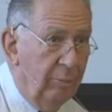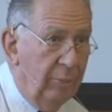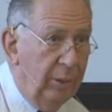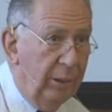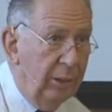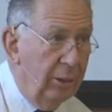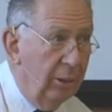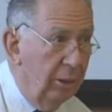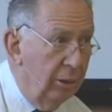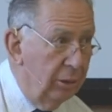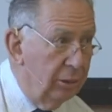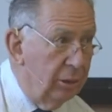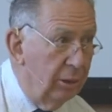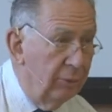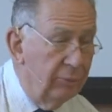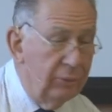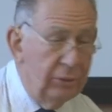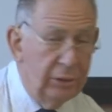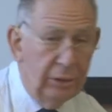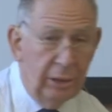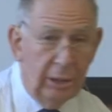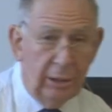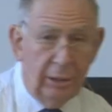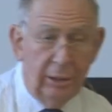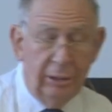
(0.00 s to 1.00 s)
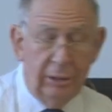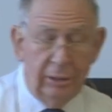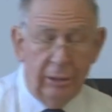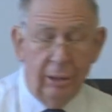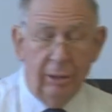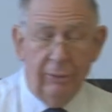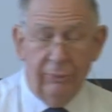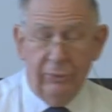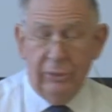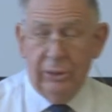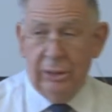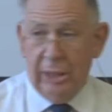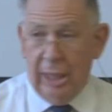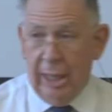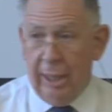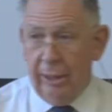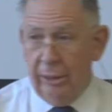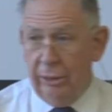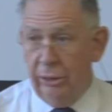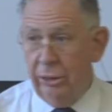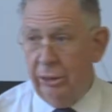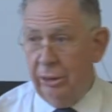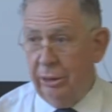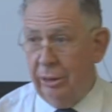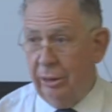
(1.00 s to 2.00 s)
because I've, ch I've
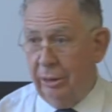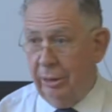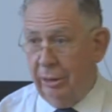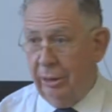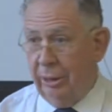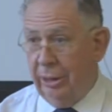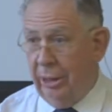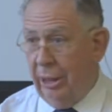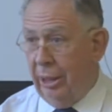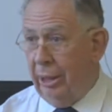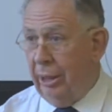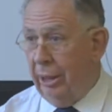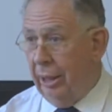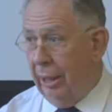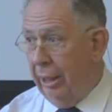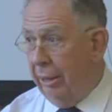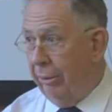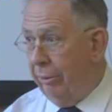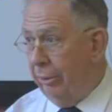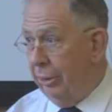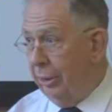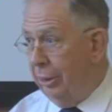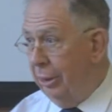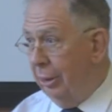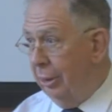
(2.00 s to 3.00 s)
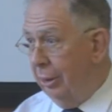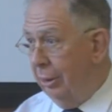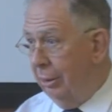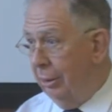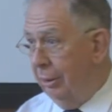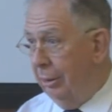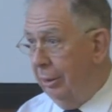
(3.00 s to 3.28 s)
challenged King Herod